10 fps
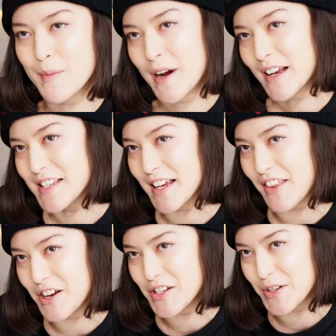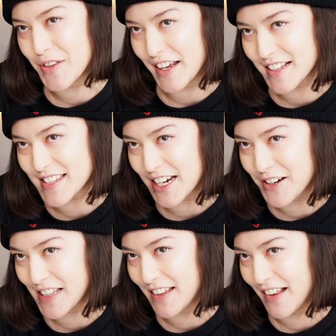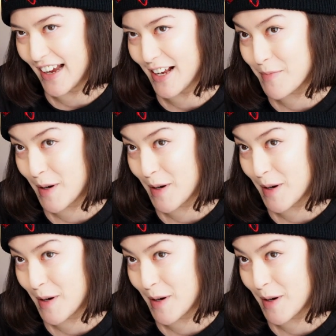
we're bringing together two things that I really like,